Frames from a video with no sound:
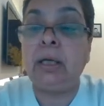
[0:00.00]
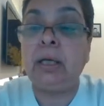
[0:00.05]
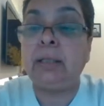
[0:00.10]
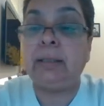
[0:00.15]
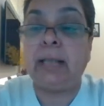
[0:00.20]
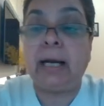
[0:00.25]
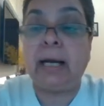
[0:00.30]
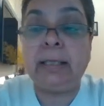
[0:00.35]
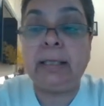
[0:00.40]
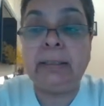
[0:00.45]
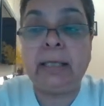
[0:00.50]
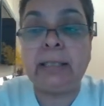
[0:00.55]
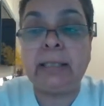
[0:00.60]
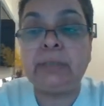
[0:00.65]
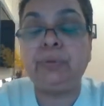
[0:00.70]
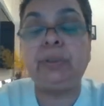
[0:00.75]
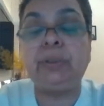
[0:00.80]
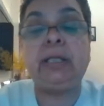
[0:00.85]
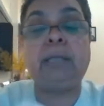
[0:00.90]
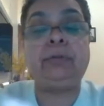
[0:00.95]
That does
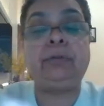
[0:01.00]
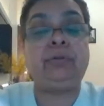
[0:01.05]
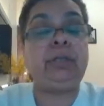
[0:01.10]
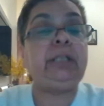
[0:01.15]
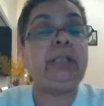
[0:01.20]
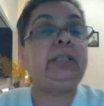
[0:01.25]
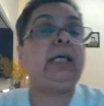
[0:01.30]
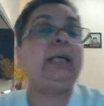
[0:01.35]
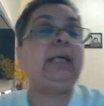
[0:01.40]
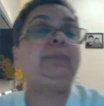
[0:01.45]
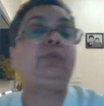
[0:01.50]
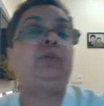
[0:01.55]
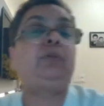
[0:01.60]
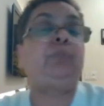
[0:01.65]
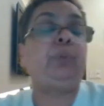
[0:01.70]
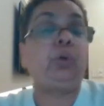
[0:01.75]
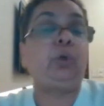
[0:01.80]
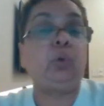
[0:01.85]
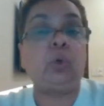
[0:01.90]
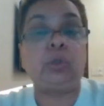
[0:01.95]
with our 3 types of
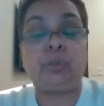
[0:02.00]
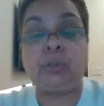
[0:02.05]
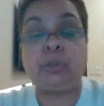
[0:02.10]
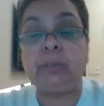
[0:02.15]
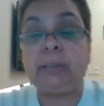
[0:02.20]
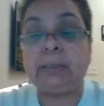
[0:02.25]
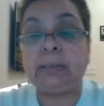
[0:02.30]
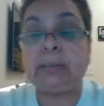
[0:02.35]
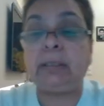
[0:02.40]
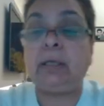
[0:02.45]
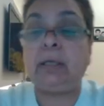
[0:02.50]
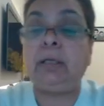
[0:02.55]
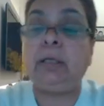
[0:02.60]
precautions.